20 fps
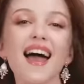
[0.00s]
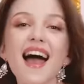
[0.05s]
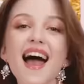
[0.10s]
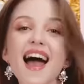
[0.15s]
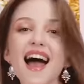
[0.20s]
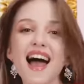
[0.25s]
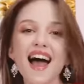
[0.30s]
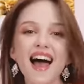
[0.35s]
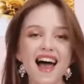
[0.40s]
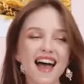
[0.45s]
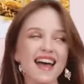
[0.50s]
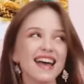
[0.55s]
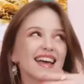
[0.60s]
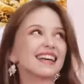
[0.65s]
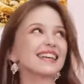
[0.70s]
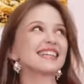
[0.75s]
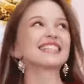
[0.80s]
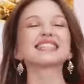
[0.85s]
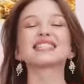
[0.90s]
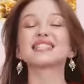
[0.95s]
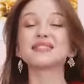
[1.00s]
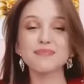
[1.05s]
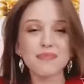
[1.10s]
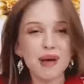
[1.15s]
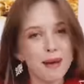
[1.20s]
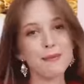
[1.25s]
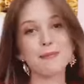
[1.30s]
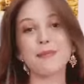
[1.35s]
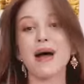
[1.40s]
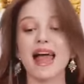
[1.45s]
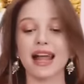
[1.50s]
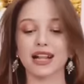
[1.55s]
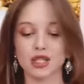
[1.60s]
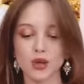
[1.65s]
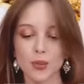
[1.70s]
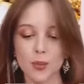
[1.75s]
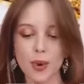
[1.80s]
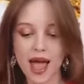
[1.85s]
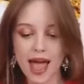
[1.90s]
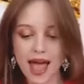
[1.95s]
I just cover myself with my
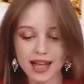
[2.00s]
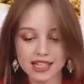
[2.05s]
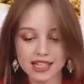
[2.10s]
money.